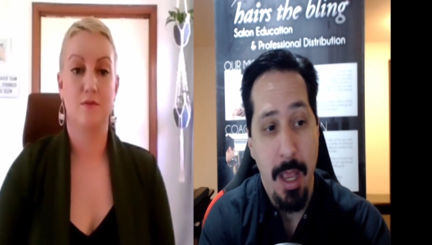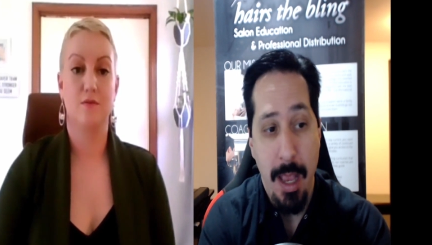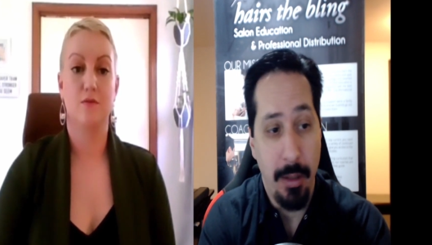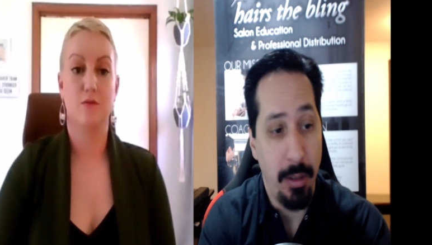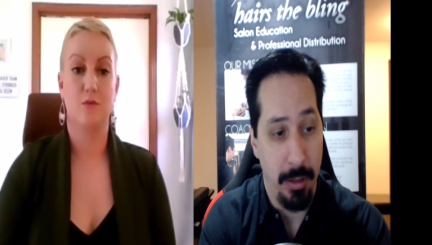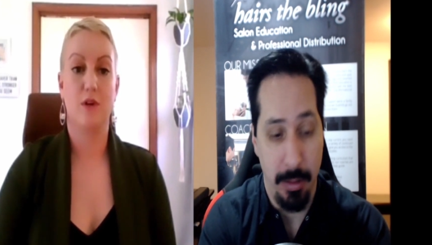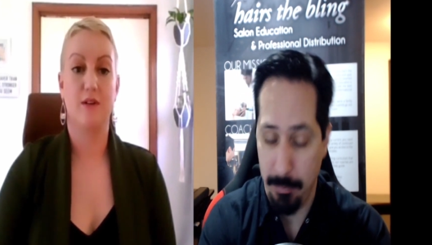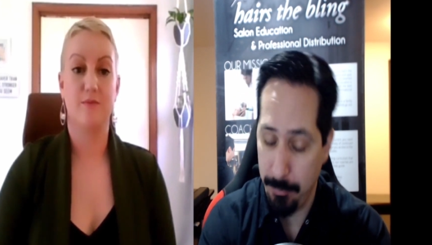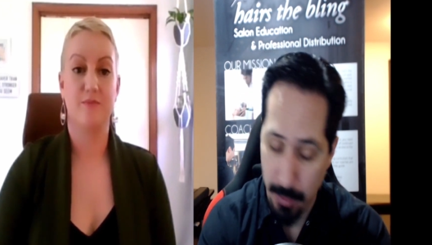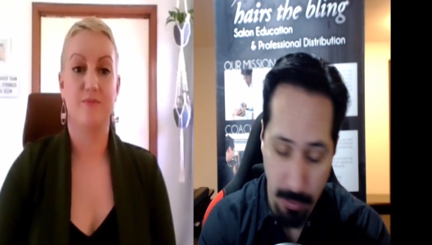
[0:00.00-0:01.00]
Speaker 1: look,
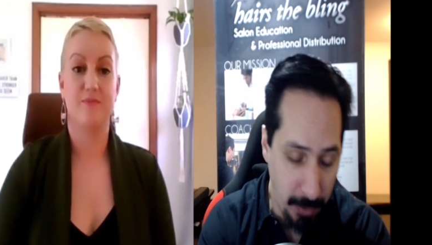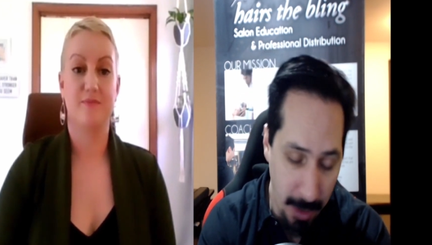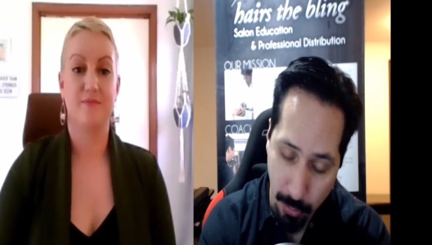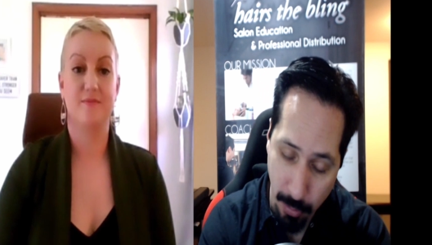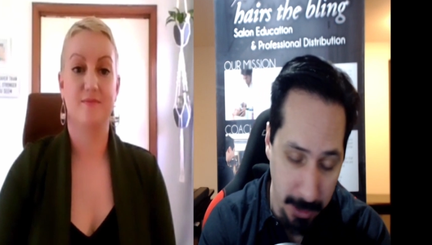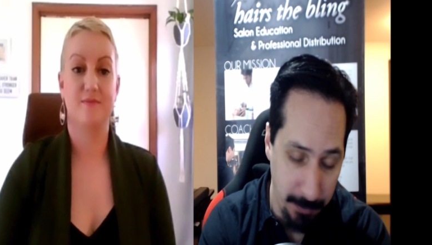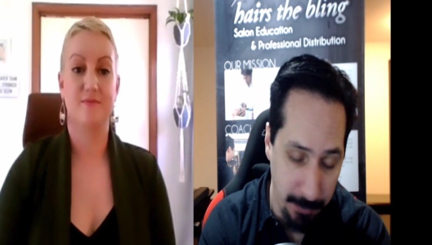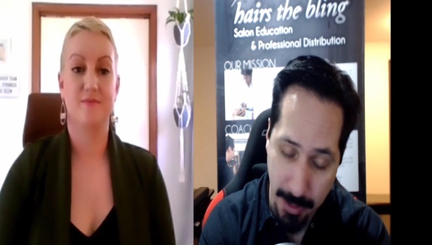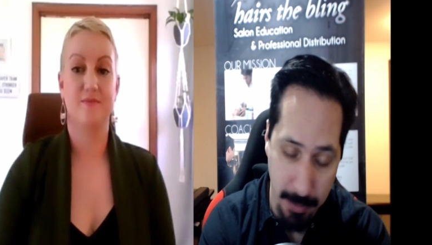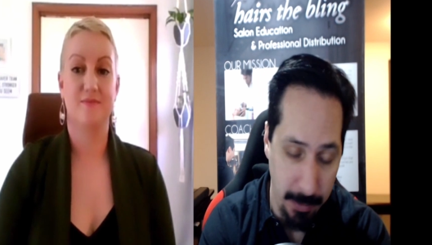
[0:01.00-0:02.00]
right. you take too much of
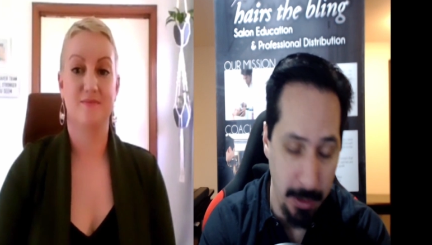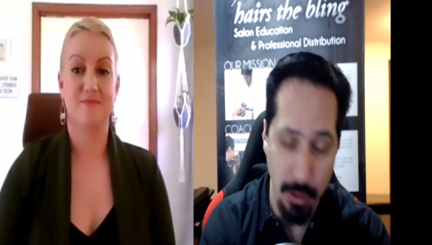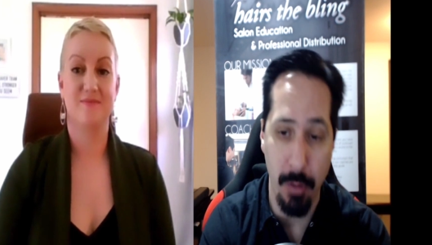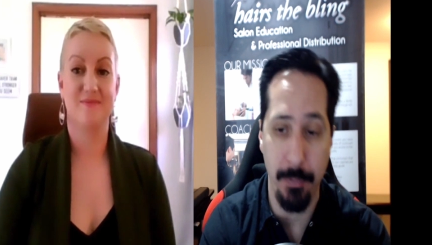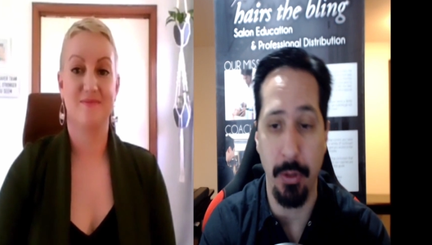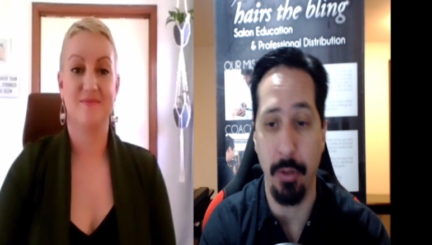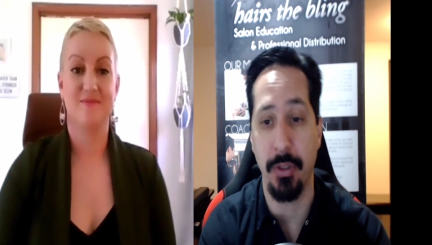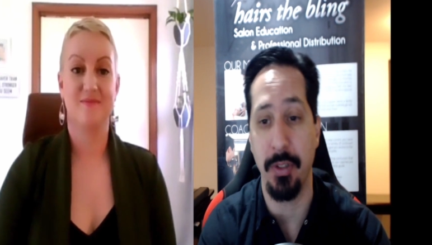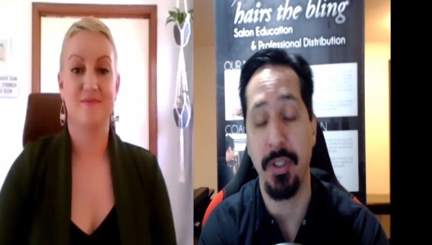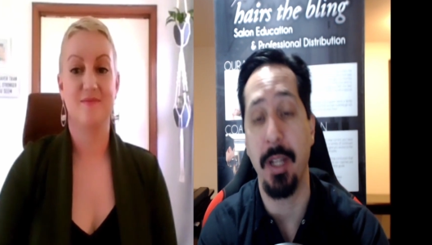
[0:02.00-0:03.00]
anything, you'll
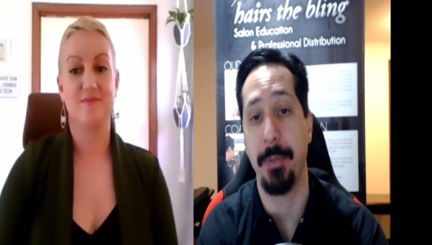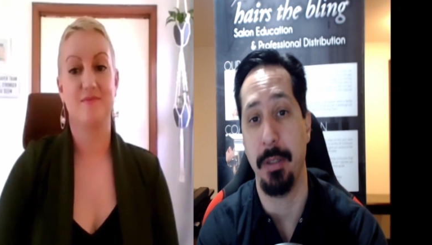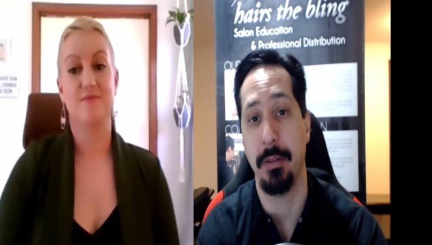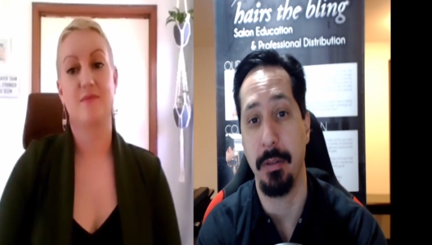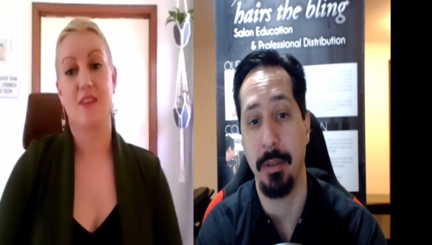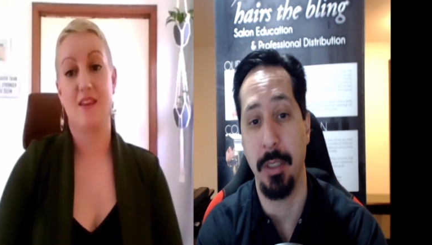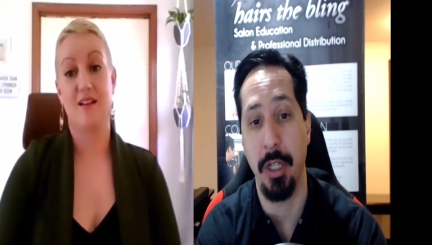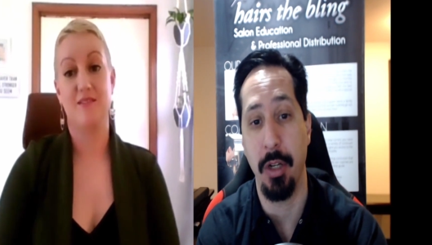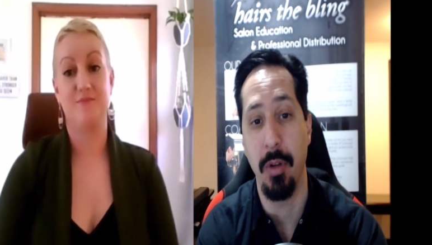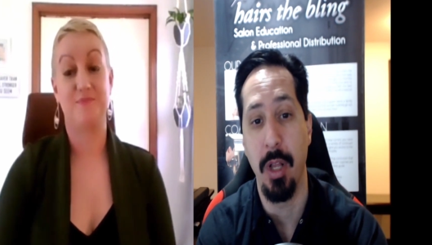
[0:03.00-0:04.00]
overdose in something, you
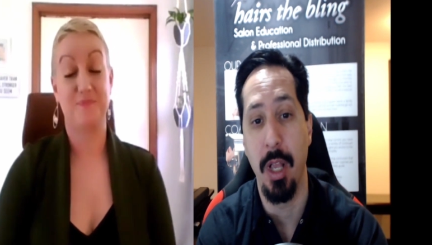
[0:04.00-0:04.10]
know.